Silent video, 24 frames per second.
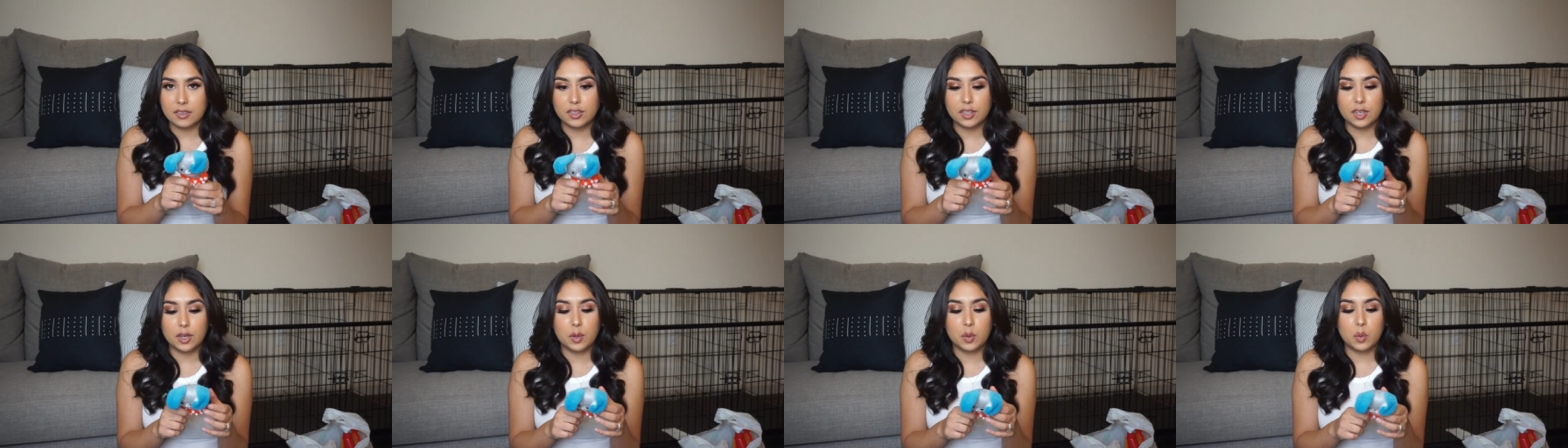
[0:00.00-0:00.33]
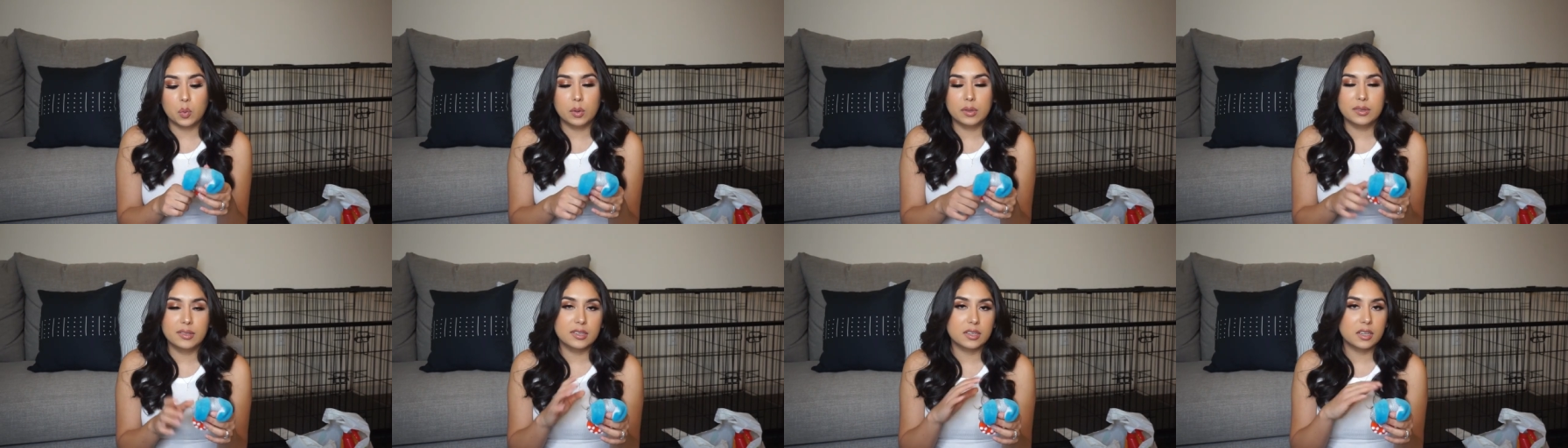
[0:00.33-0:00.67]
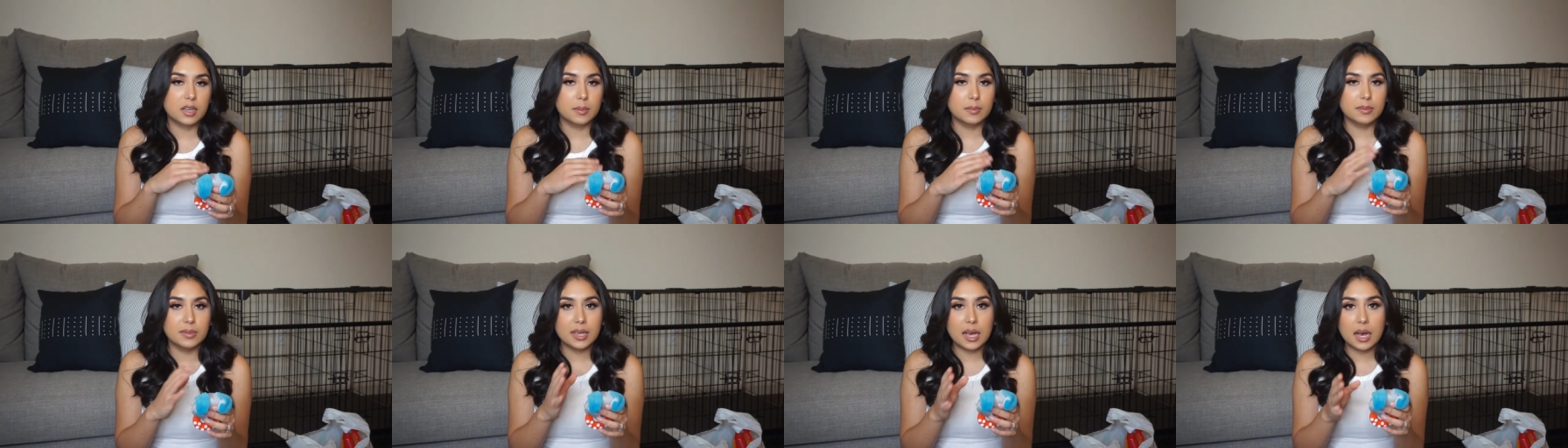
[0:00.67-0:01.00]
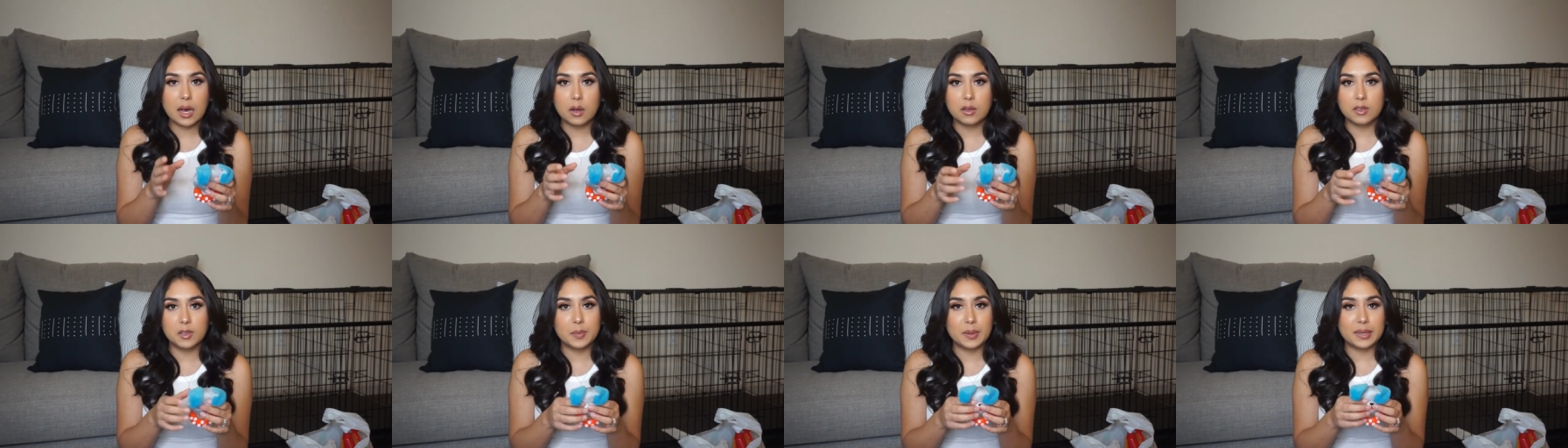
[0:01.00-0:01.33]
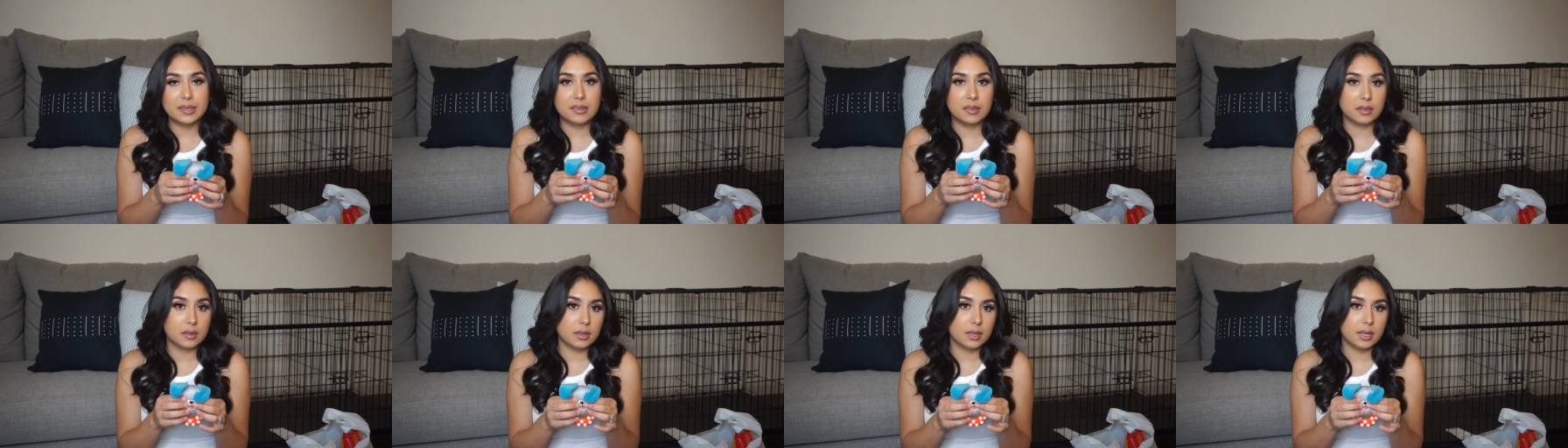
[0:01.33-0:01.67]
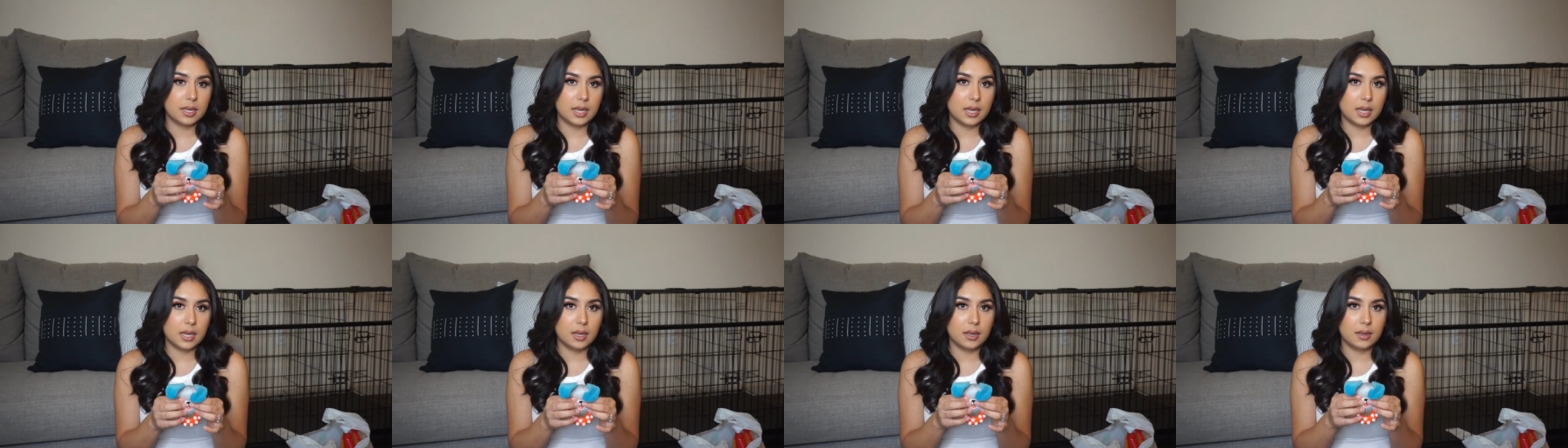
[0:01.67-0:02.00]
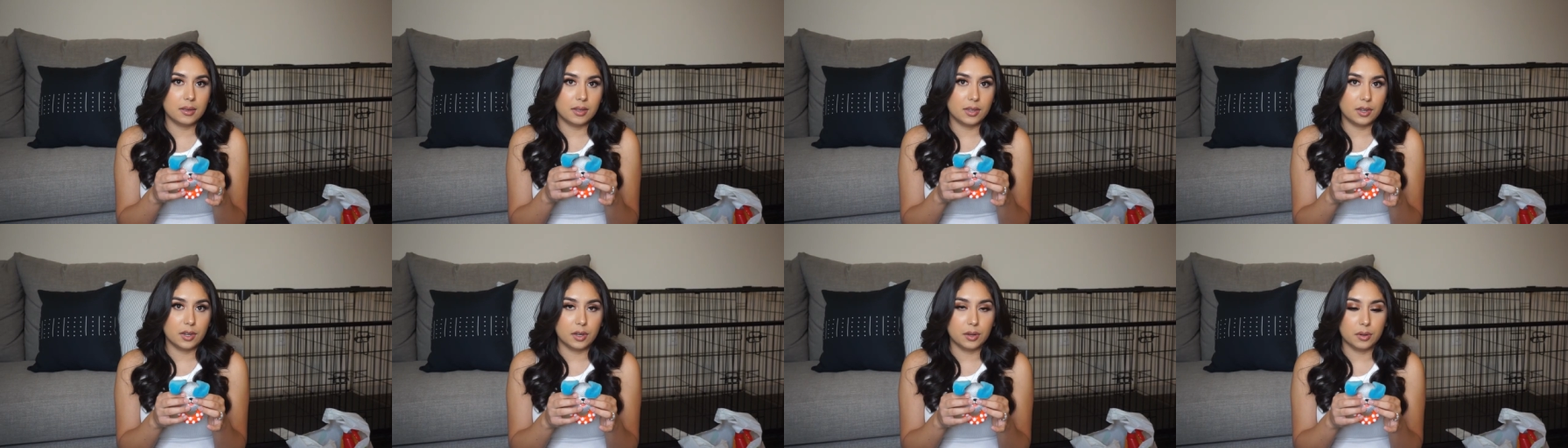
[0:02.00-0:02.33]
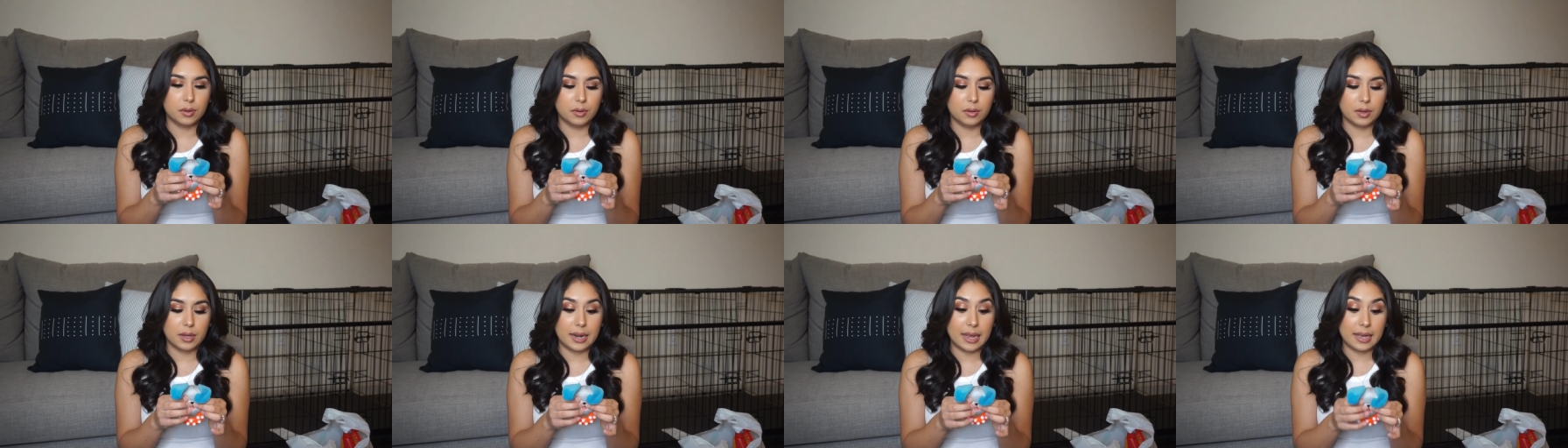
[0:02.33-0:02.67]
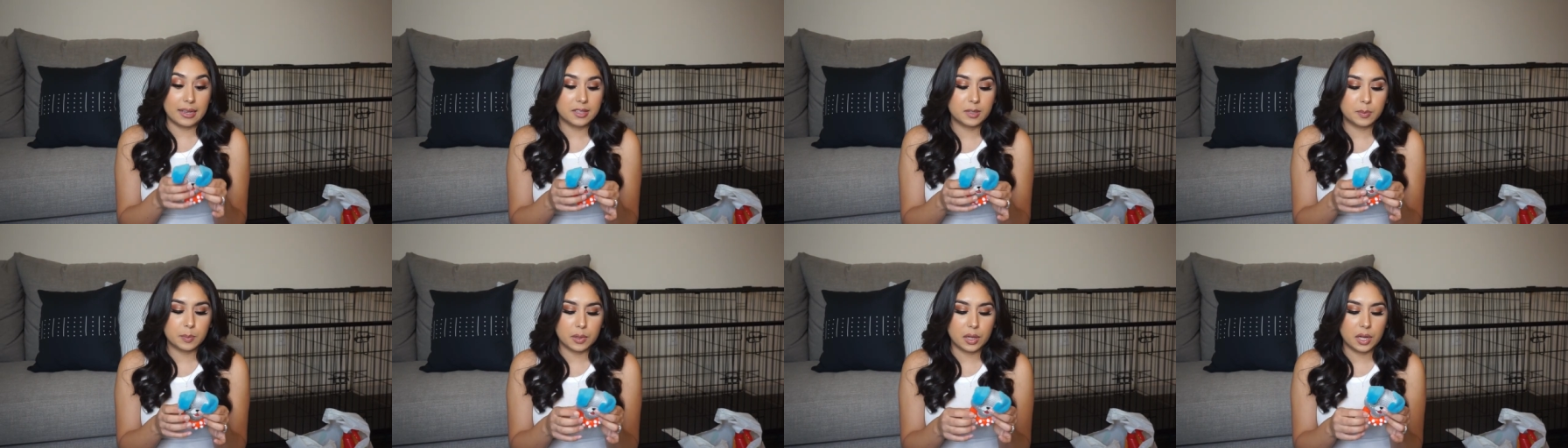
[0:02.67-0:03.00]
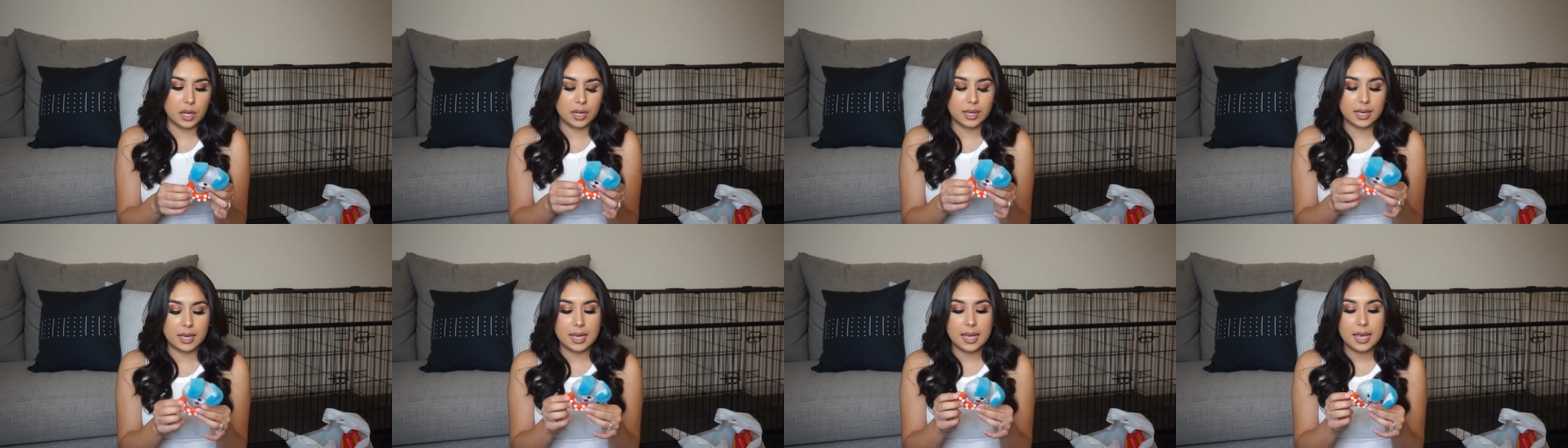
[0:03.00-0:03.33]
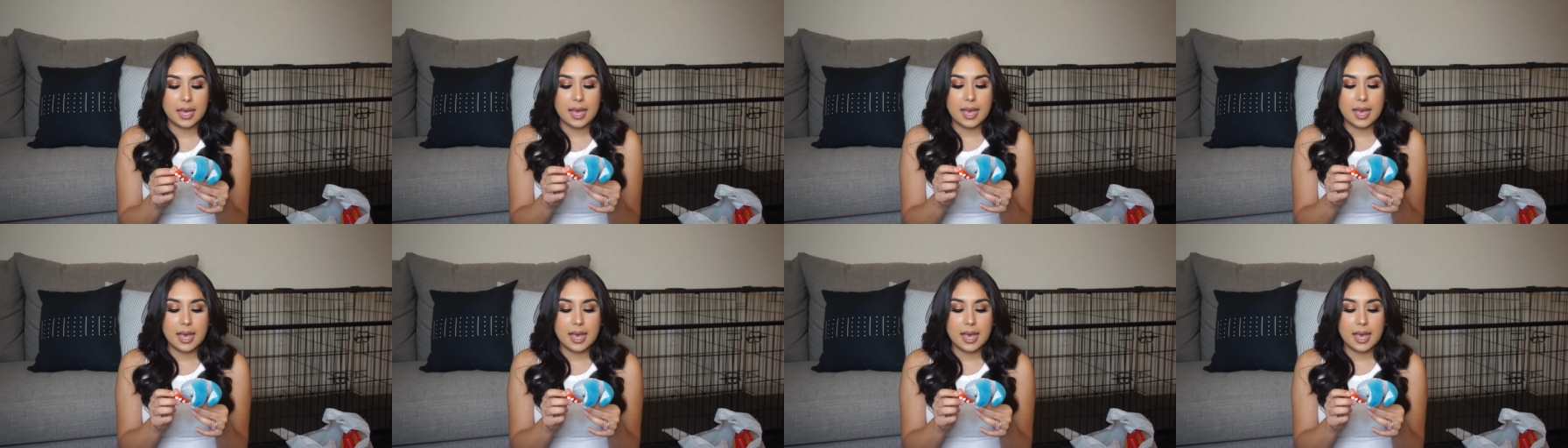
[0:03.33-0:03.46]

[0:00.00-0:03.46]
So once it comes out, it's basically, you know, an ice block.